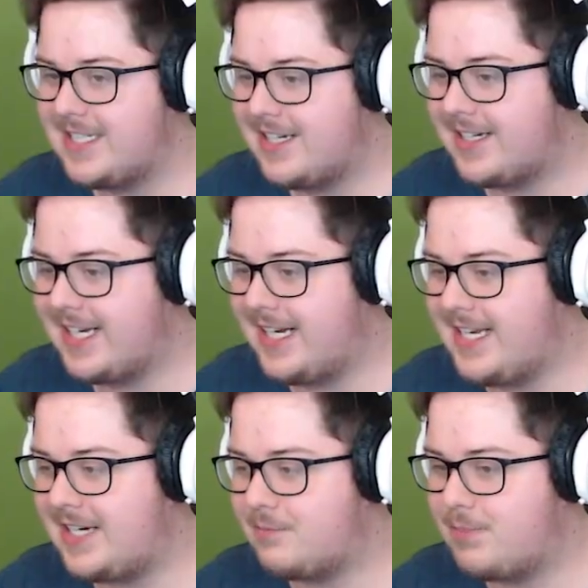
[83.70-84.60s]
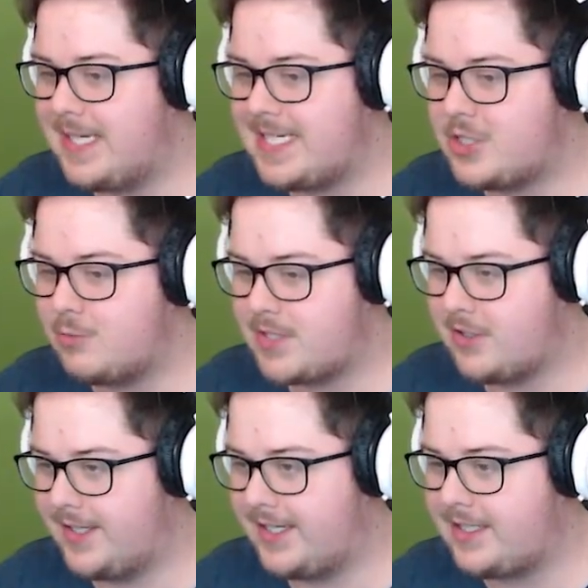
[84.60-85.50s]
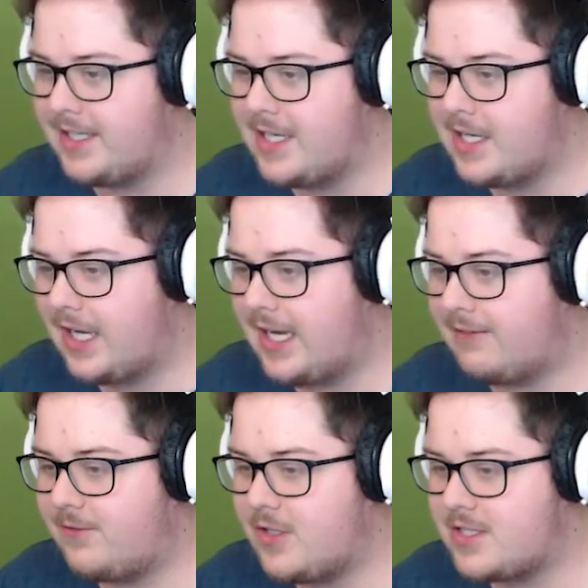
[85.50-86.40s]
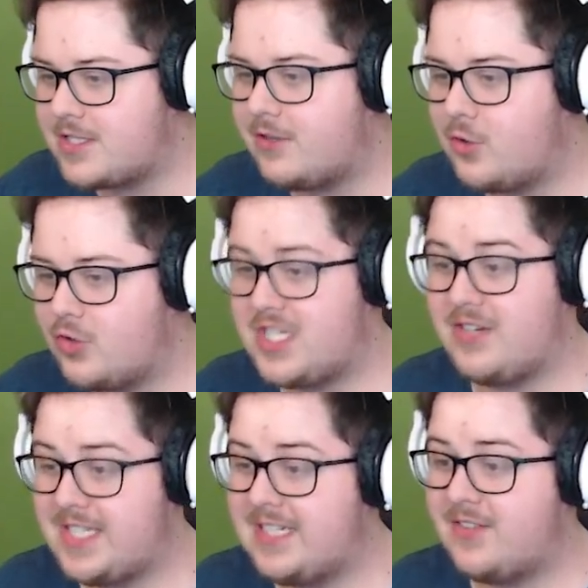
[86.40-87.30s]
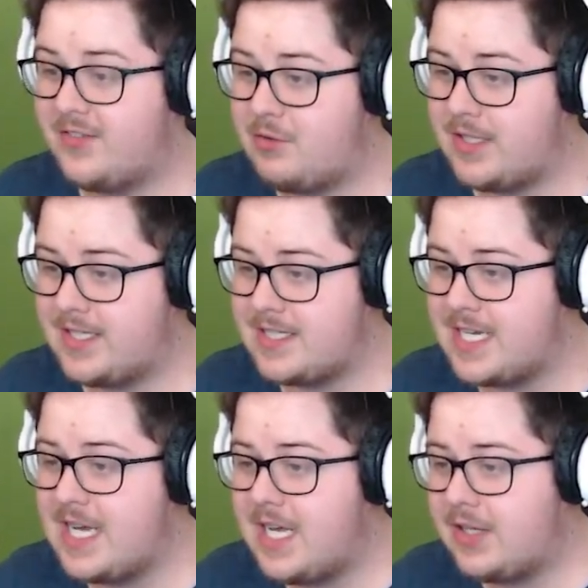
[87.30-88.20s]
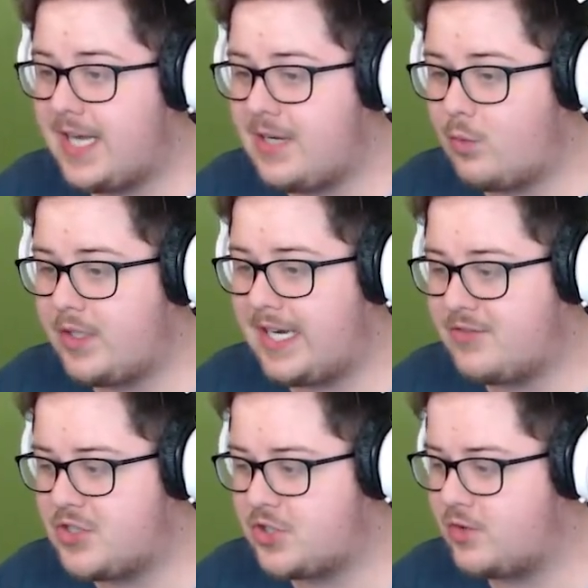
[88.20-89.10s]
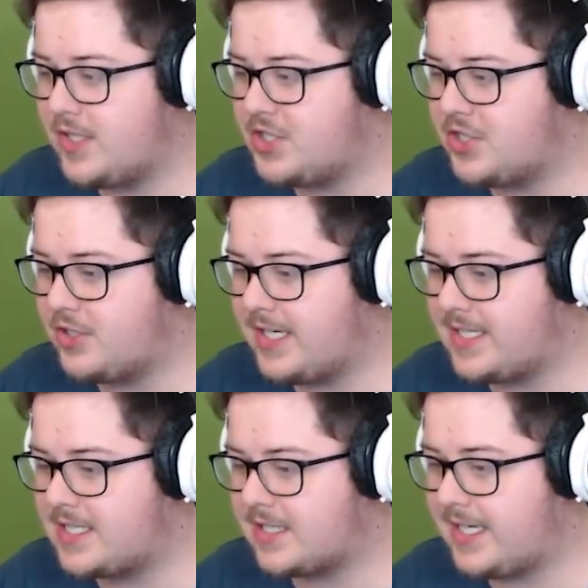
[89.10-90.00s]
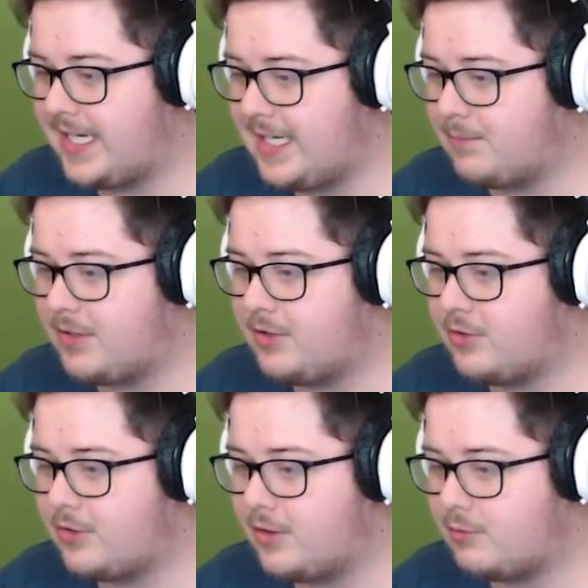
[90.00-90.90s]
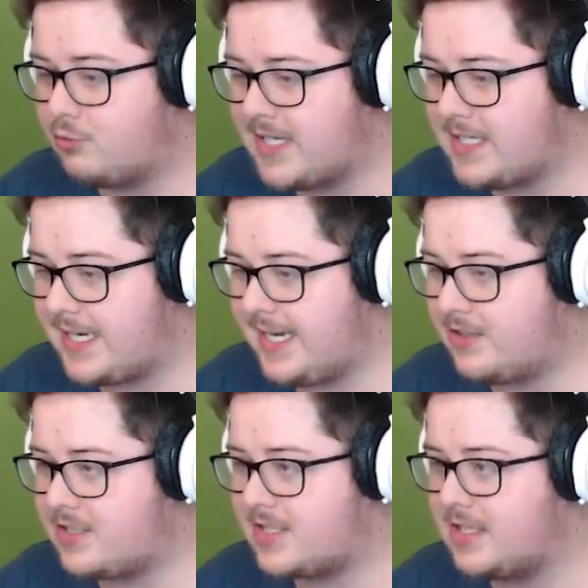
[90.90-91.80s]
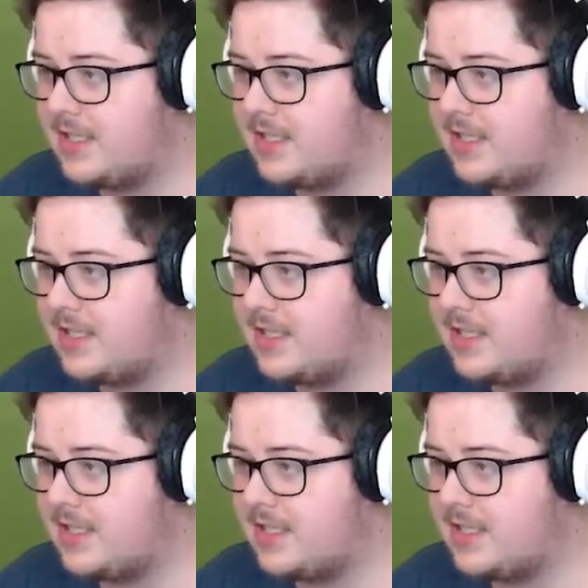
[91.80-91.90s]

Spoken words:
Okay, now to be Super Sonic, first, of course, you have to get 50 rings. Then what you have to do is you need to keep your ring count